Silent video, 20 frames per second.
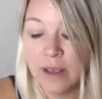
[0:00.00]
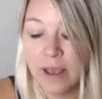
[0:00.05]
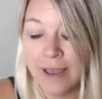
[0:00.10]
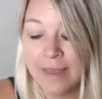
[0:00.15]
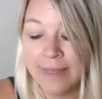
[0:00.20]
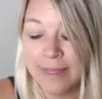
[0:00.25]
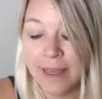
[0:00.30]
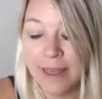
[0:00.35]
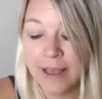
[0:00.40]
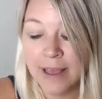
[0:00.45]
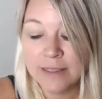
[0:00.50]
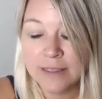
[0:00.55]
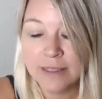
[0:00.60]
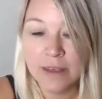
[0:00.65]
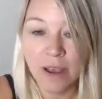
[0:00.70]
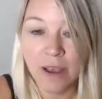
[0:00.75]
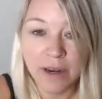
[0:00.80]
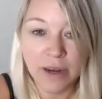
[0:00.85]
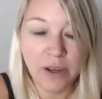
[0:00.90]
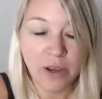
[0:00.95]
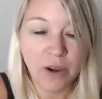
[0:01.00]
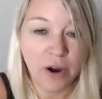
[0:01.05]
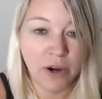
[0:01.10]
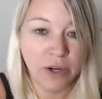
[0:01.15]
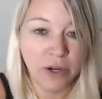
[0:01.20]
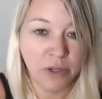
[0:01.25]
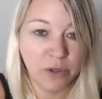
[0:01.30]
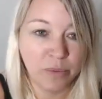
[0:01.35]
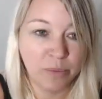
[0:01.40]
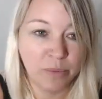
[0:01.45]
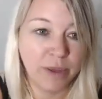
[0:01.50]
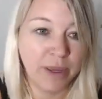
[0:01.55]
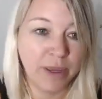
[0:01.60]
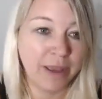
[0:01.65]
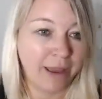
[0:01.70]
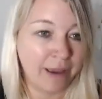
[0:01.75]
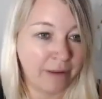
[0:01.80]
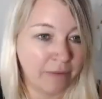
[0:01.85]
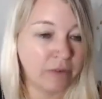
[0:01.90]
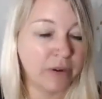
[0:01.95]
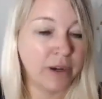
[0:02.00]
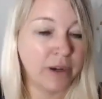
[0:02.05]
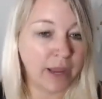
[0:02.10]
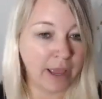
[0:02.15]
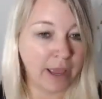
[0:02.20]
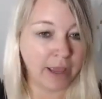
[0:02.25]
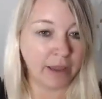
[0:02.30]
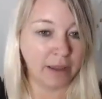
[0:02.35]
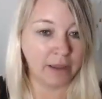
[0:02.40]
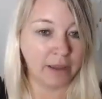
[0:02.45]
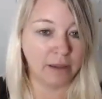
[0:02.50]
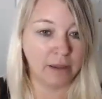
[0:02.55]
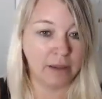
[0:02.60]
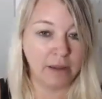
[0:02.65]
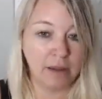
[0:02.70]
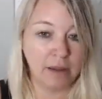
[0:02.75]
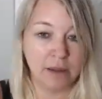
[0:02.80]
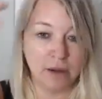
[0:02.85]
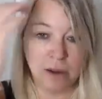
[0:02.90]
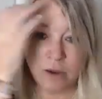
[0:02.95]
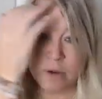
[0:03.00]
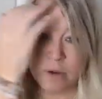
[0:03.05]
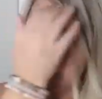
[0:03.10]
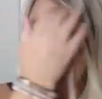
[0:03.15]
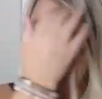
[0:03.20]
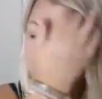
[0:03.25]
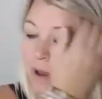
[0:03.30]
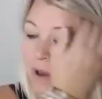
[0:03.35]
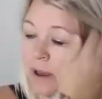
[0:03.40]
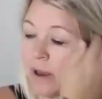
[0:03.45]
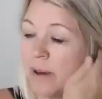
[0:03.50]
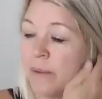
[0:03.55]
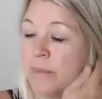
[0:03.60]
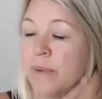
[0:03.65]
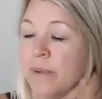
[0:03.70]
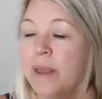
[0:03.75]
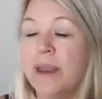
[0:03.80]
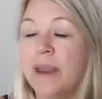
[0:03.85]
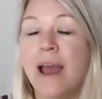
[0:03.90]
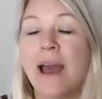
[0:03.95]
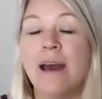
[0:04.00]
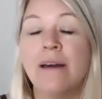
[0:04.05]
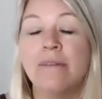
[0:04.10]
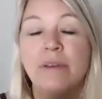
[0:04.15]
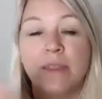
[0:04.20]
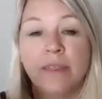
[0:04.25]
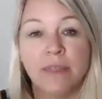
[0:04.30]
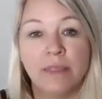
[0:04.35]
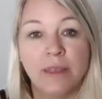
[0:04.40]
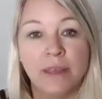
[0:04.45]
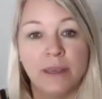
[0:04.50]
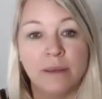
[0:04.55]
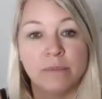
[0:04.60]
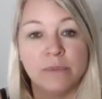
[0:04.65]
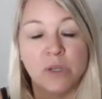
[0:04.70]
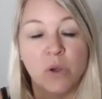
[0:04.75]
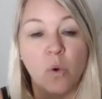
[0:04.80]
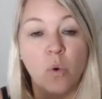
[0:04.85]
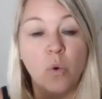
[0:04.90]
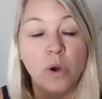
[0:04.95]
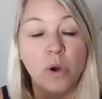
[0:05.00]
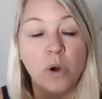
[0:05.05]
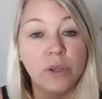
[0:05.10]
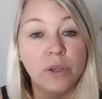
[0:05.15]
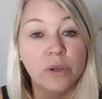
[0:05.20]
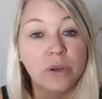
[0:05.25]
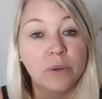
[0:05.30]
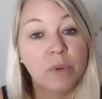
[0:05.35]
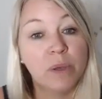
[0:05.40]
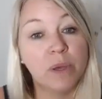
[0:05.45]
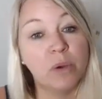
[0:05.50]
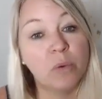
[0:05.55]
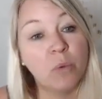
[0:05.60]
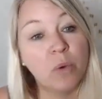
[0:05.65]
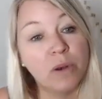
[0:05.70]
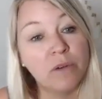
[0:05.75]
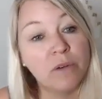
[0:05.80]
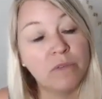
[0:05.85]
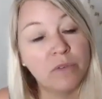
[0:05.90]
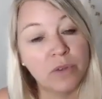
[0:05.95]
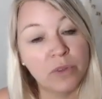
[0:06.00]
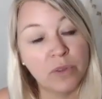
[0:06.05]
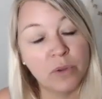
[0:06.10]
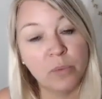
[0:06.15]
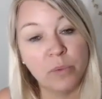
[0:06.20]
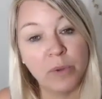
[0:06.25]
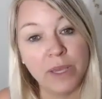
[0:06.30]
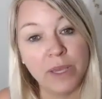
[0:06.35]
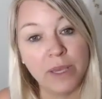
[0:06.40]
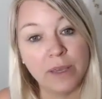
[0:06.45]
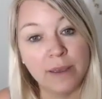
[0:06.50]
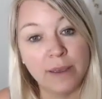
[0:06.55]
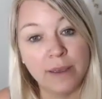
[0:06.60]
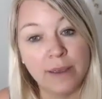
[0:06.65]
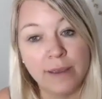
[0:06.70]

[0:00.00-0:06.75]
And that's the kind of card you could pick every day, and have it themed. Or you could pick one for the week.